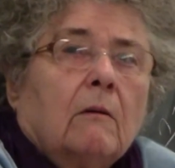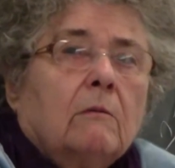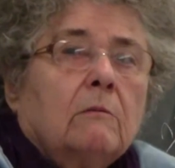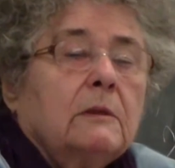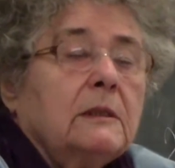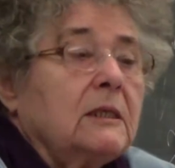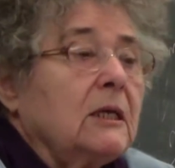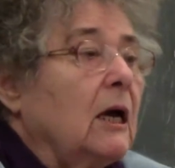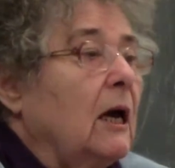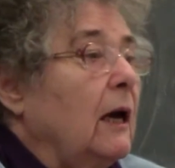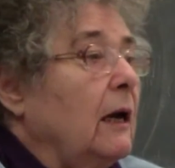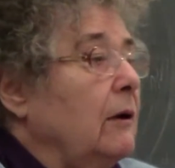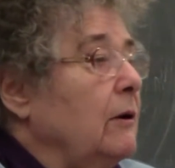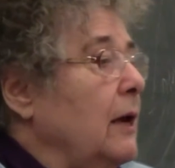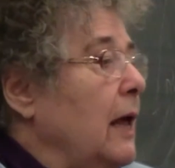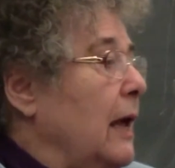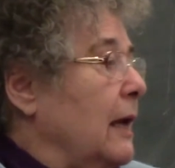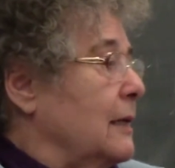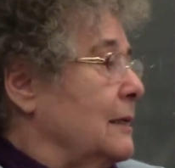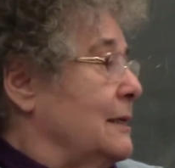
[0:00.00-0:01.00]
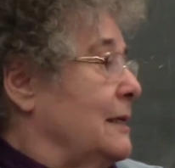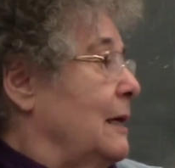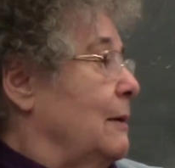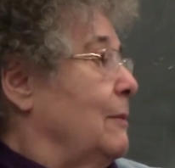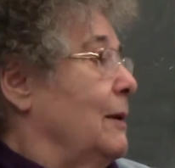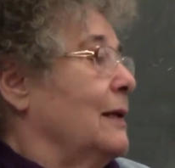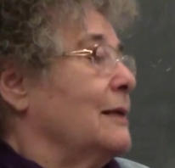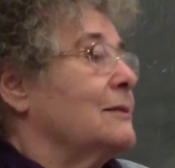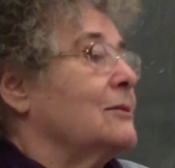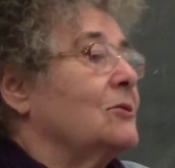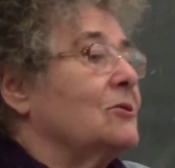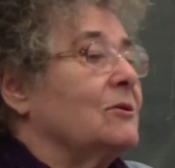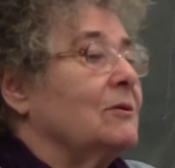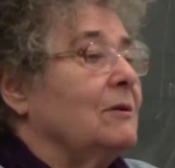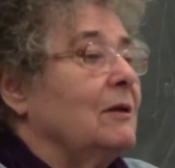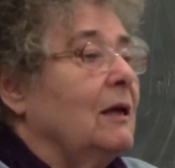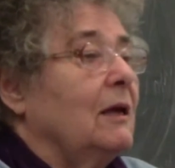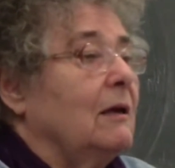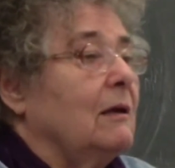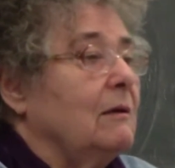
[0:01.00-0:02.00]
retired
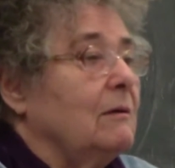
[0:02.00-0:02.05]
academics.